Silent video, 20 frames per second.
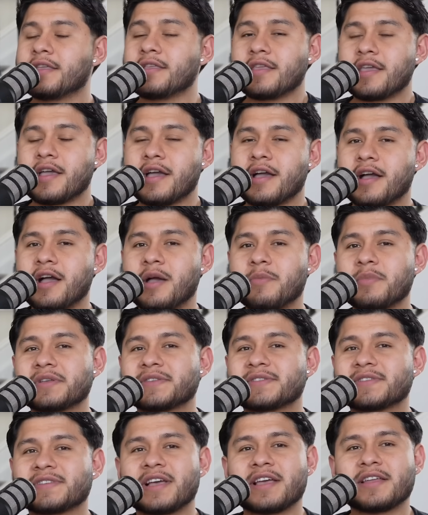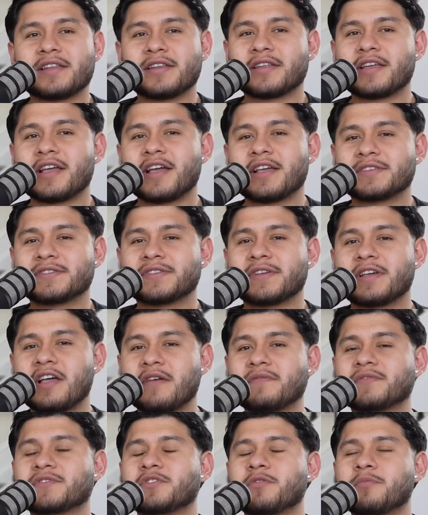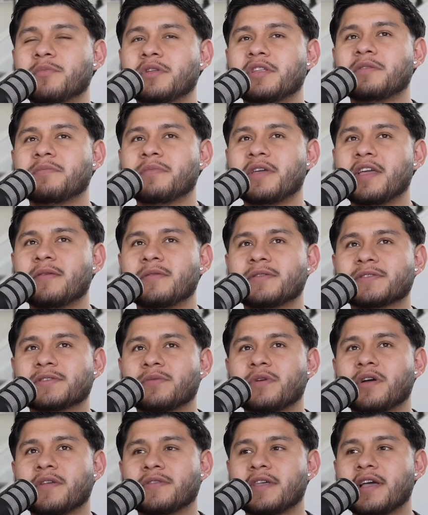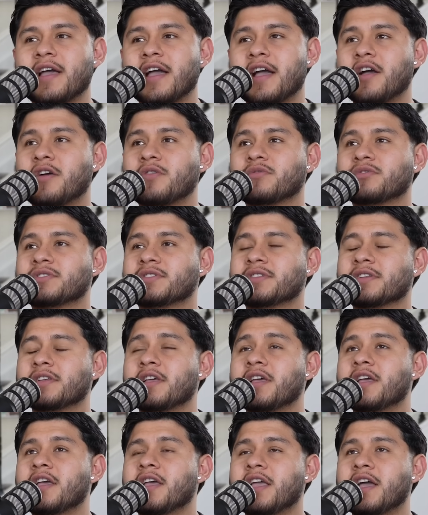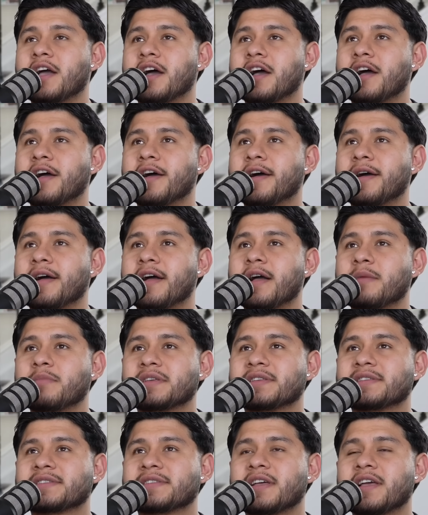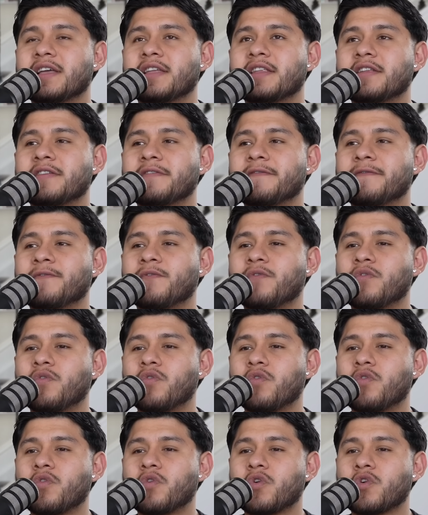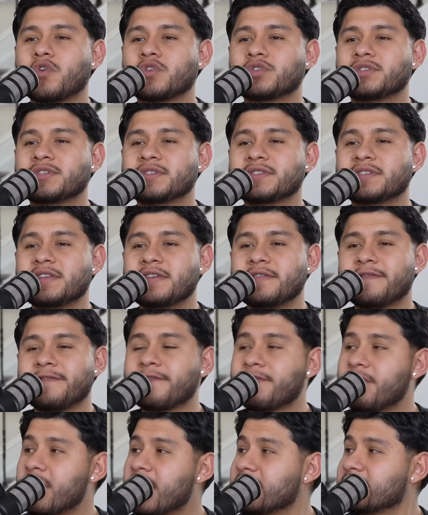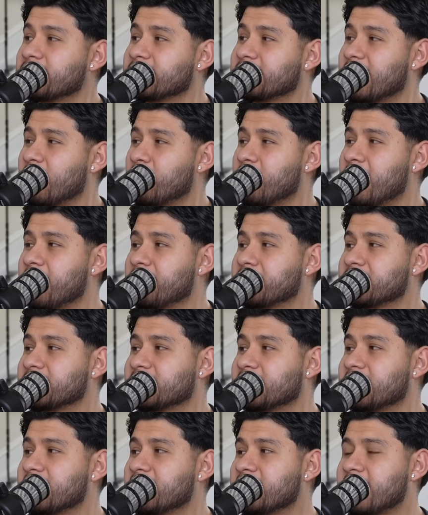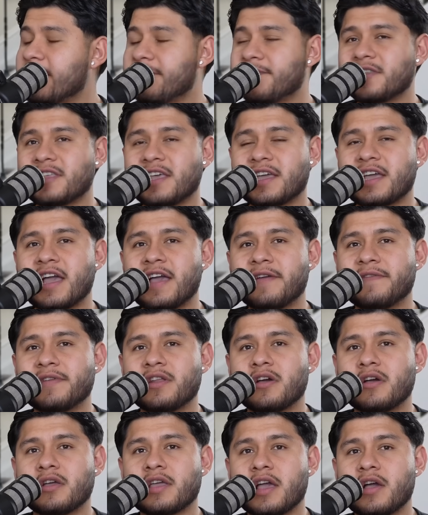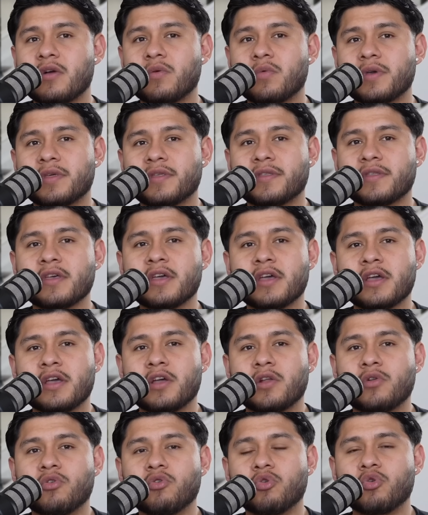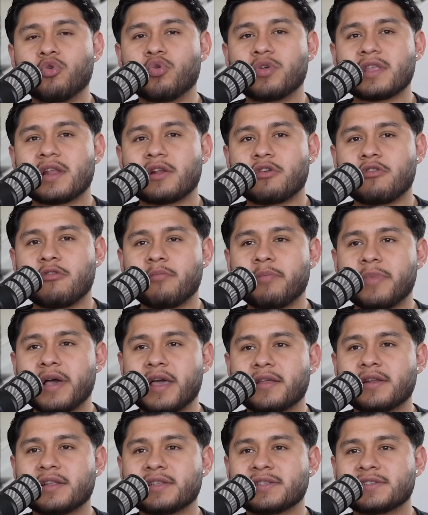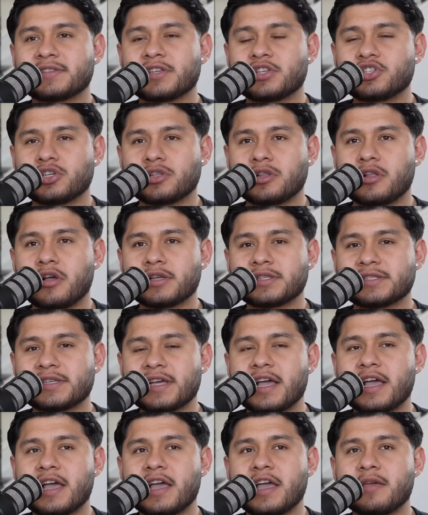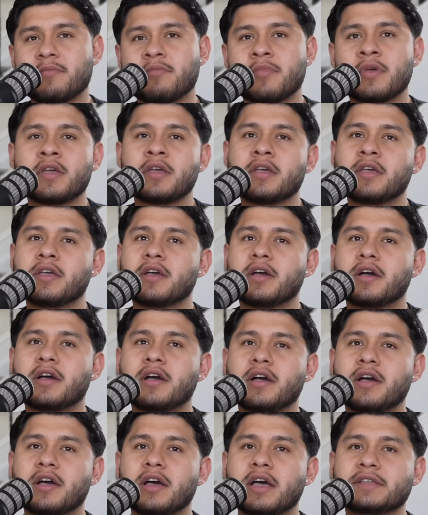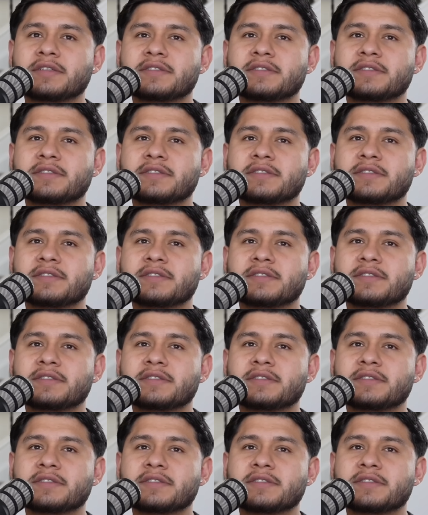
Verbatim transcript: yeah i'm excited guys to have so many babies around the house uh, I'm excited for to see friends that we haven't seen. Mm-hmm. I feel like I mm-hmm. haven't hung out with Lulu and El Compadre in such a long time. Uh,